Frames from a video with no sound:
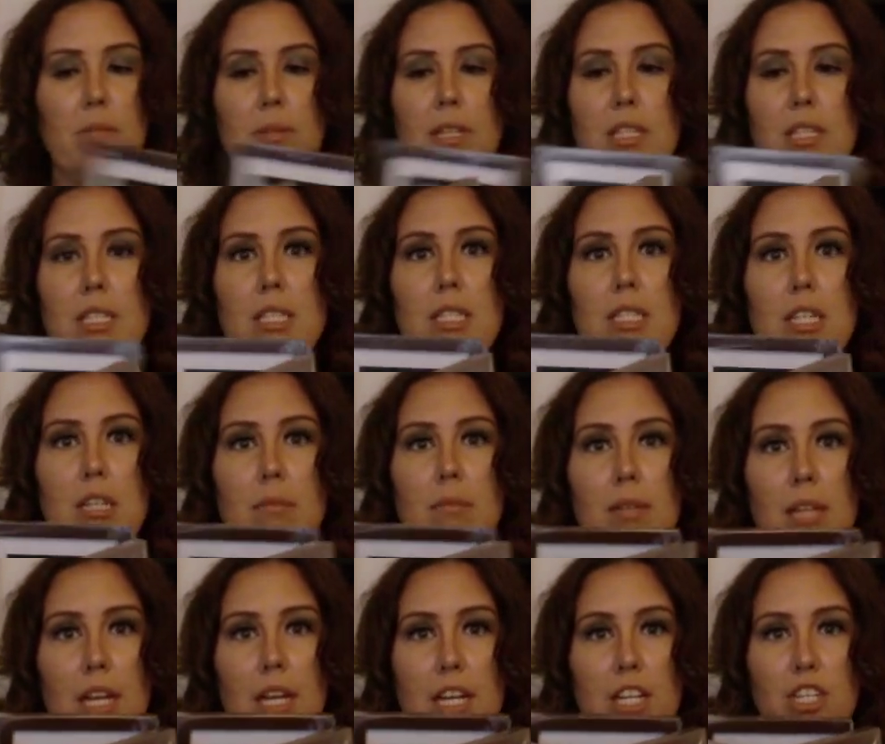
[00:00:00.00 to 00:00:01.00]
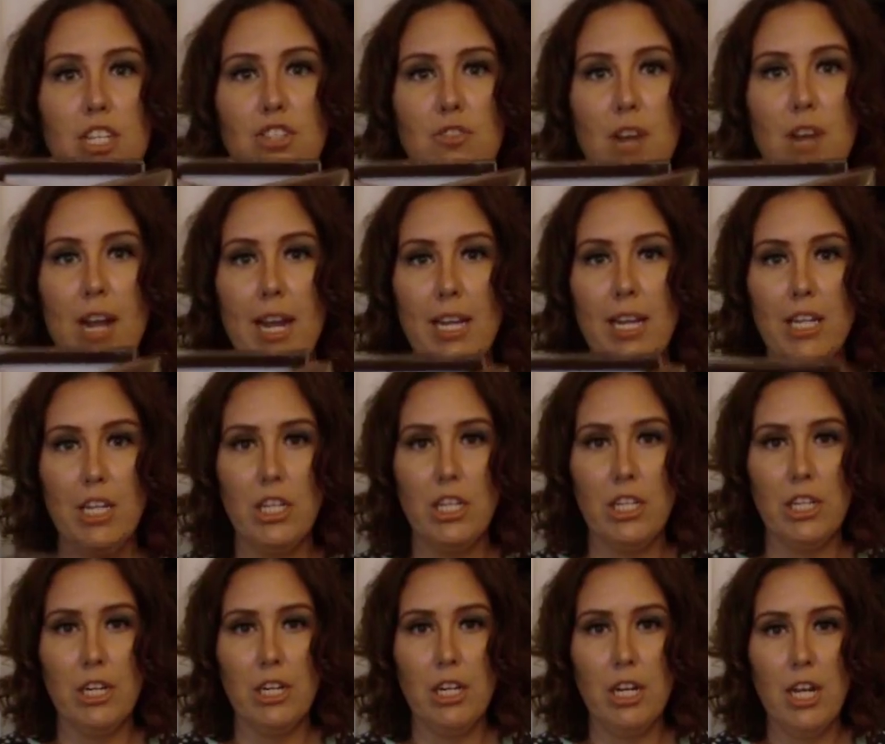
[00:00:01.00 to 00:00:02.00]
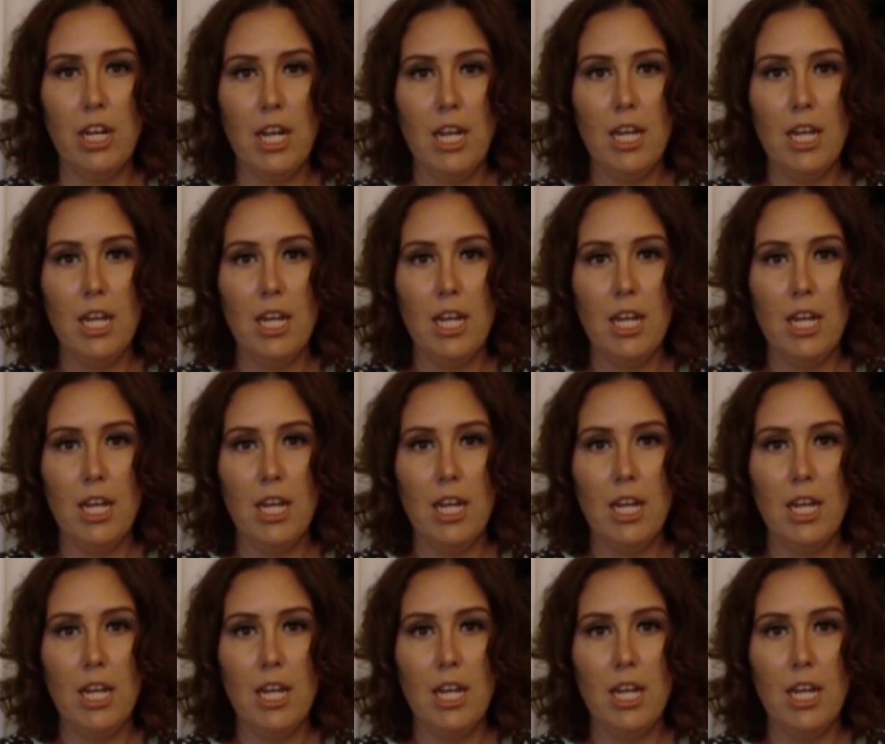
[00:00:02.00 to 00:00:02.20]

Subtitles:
but this is going to be like a triangular